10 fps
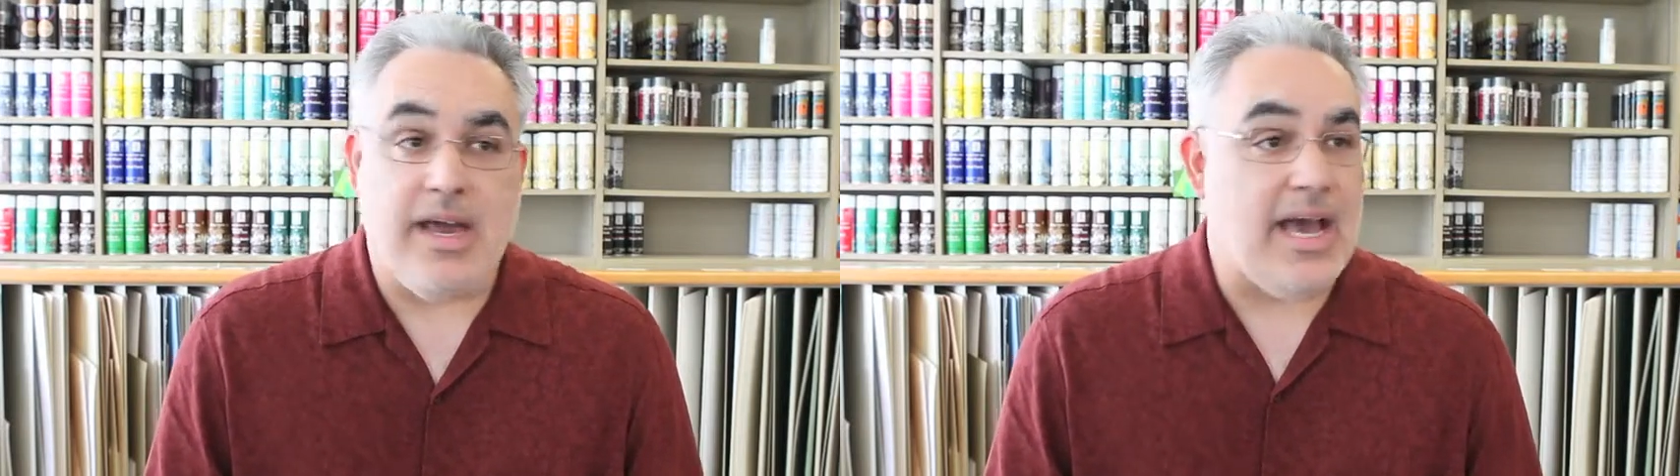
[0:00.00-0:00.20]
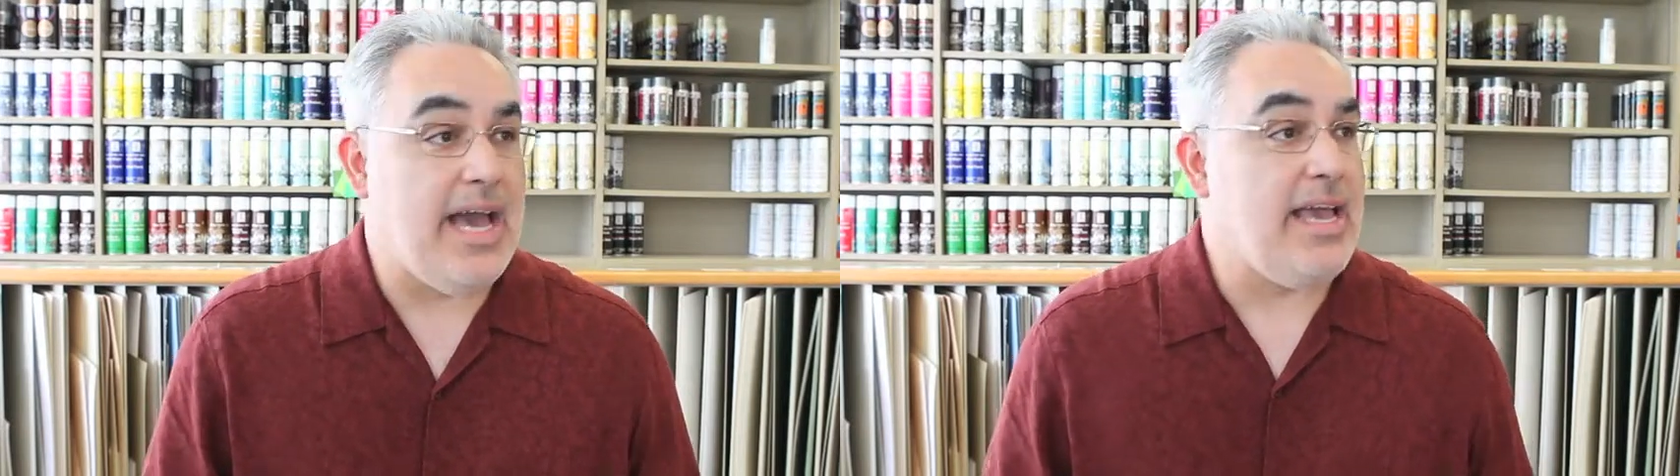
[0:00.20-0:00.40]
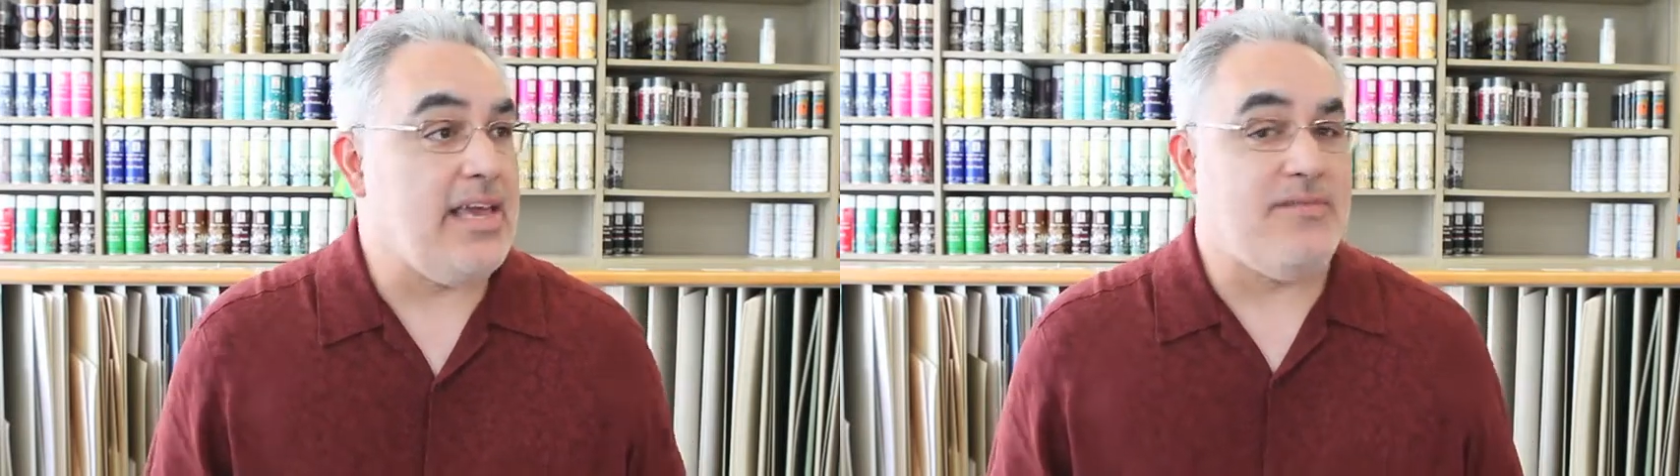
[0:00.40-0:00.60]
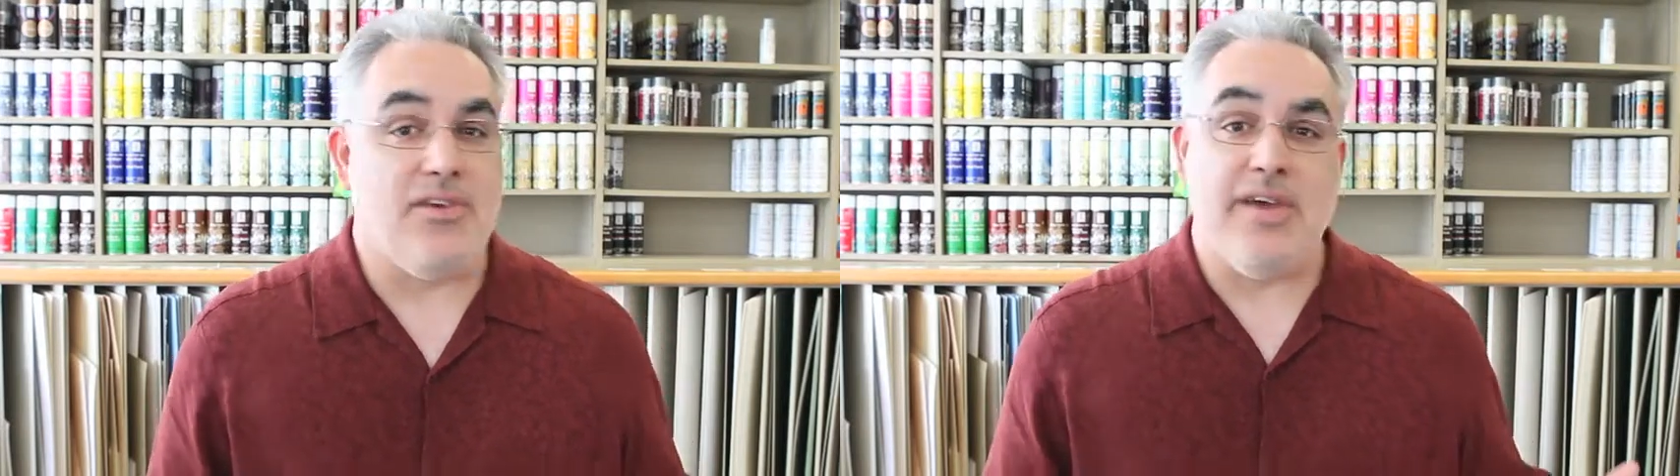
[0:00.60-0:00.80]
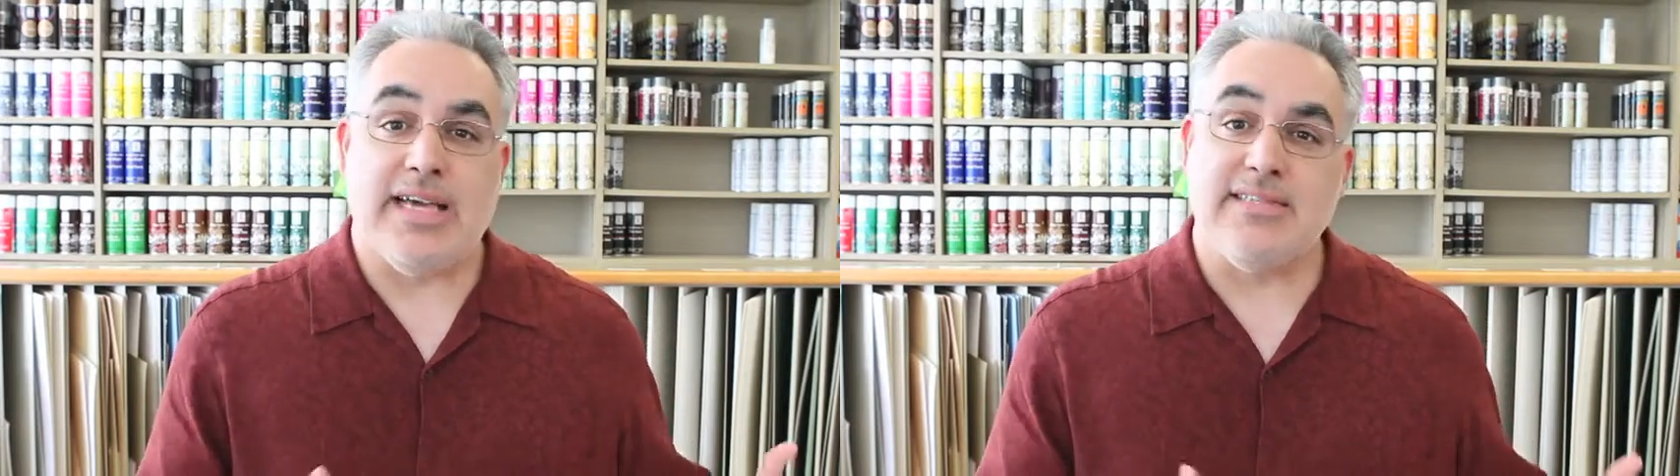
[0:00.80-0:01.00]
And I, if
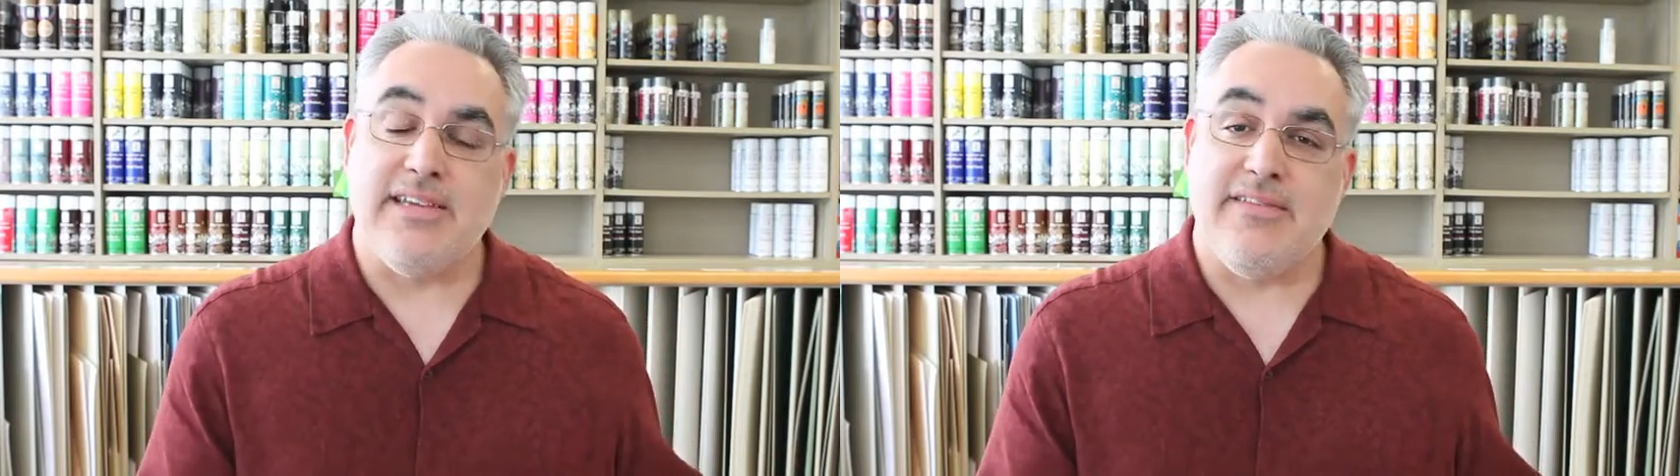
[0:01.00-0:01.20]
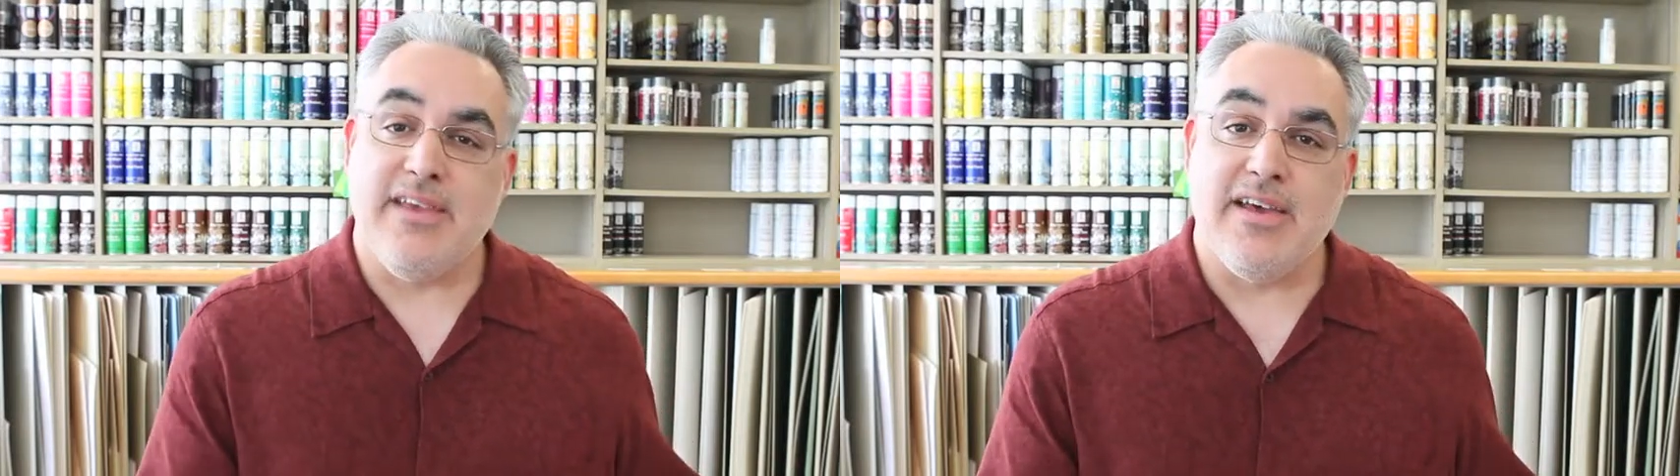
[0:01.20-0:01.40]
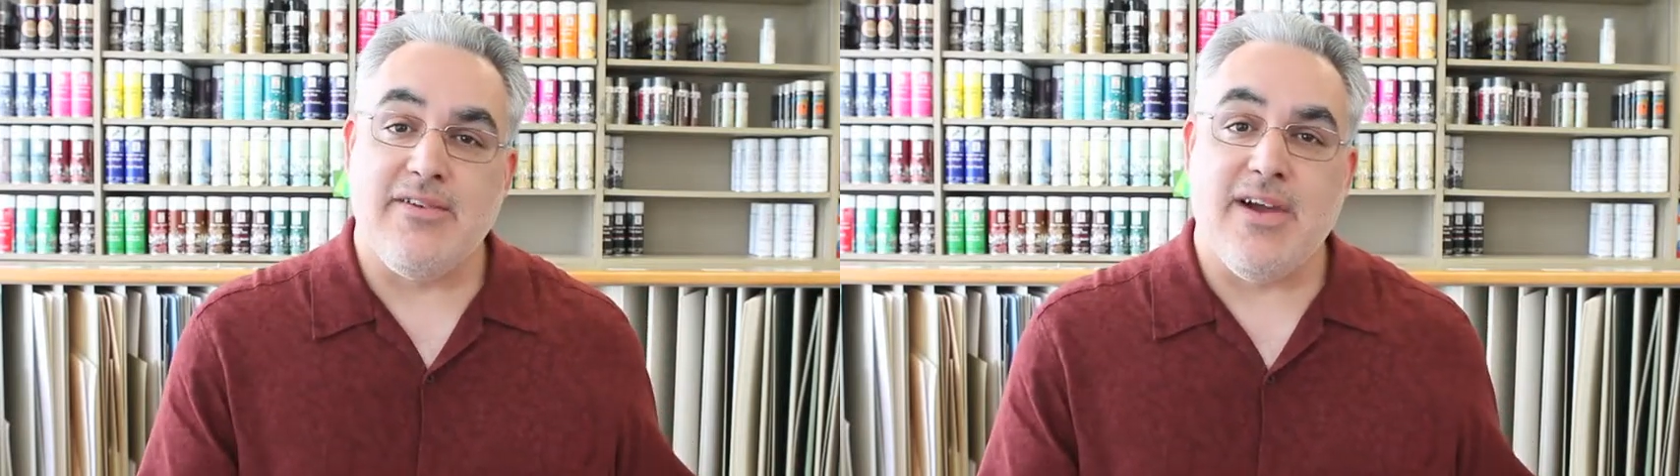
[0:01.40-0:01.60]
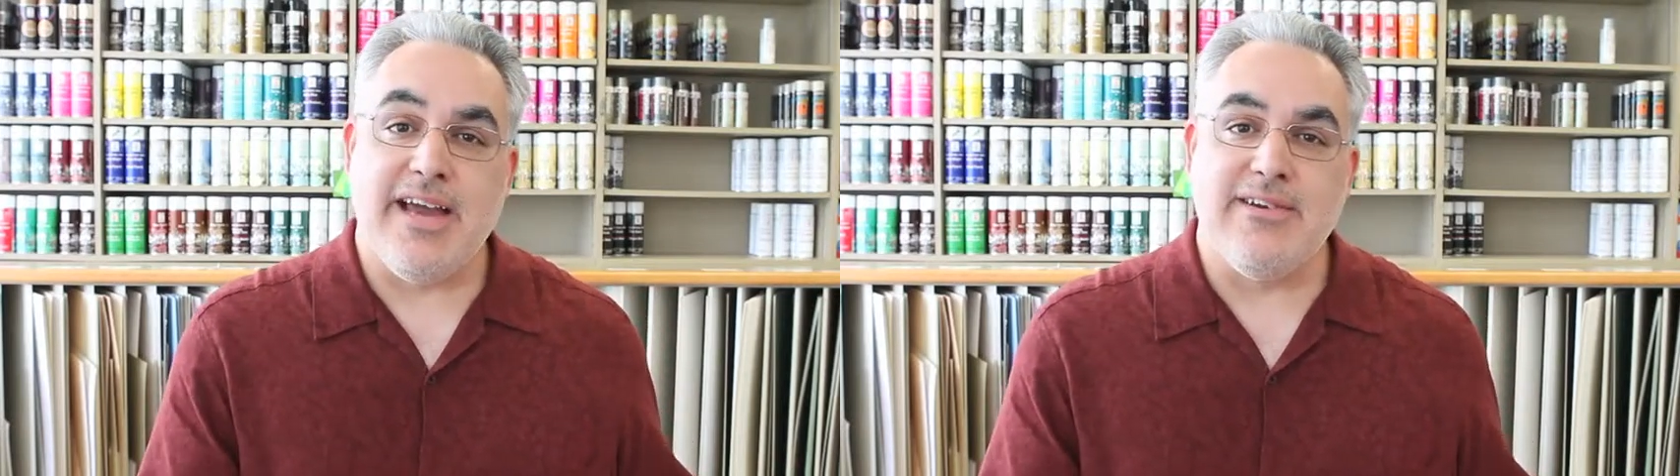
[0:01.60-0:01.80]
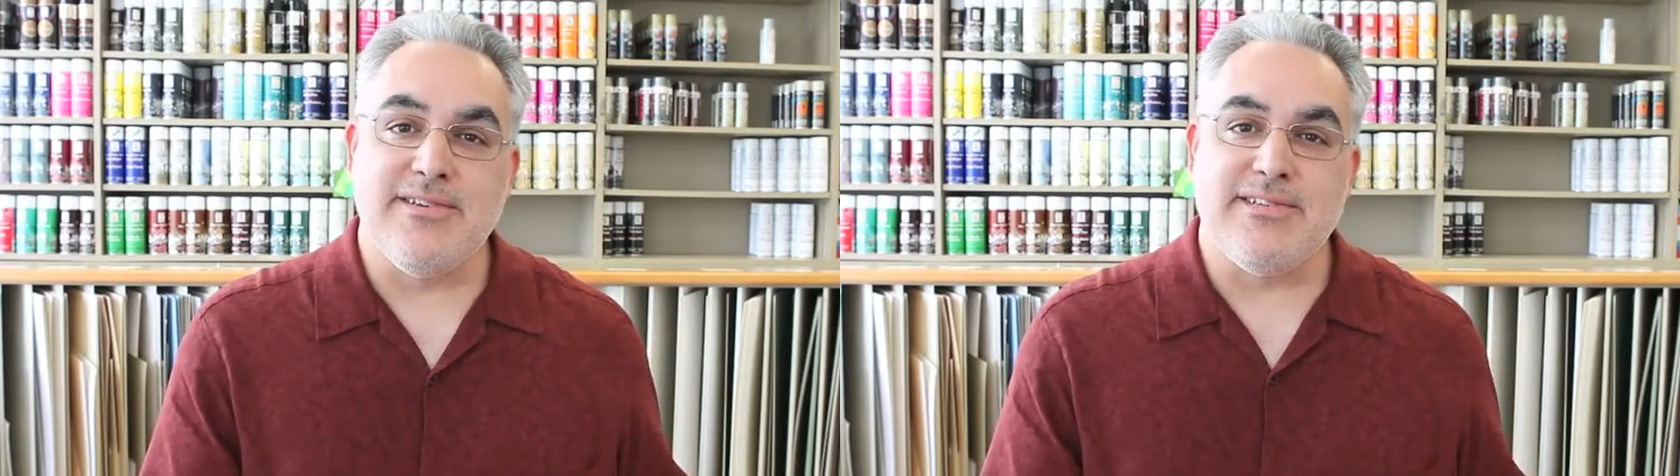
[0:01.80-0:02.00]
you asked any of the other
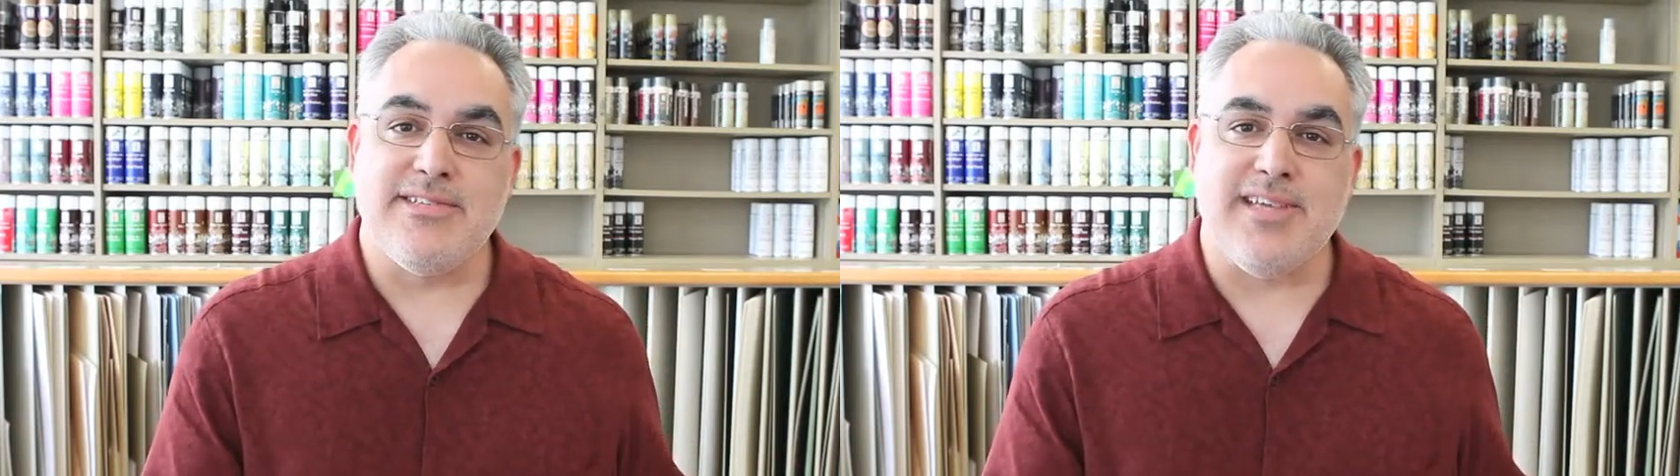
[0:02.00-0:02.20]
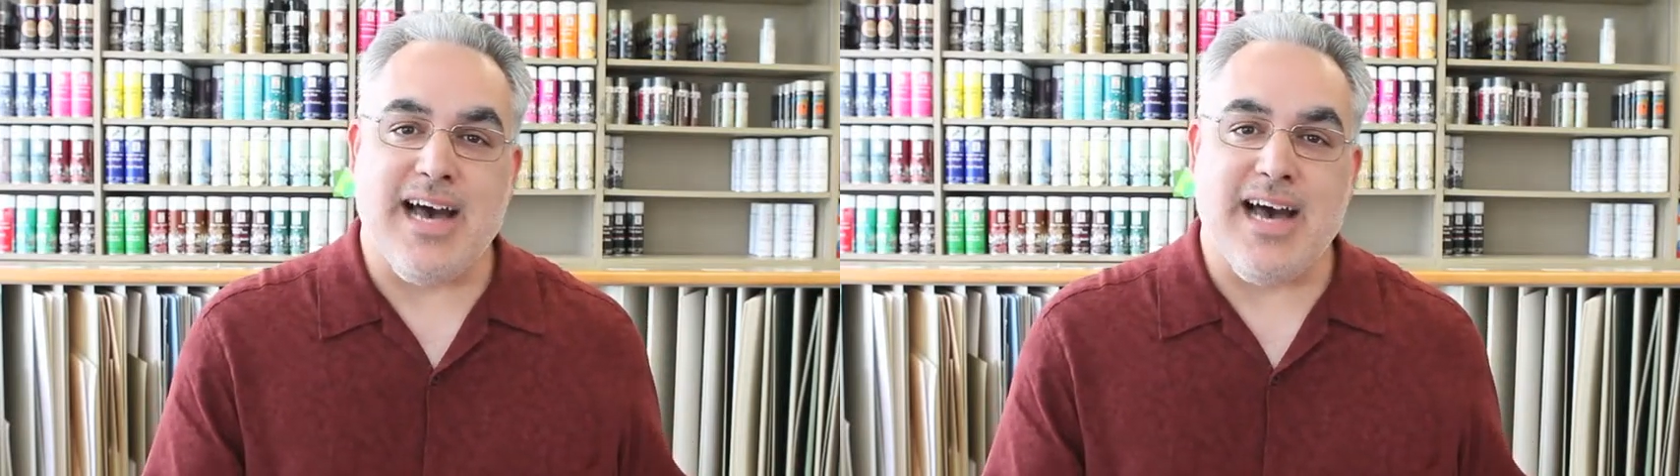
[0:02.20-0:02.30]
writers,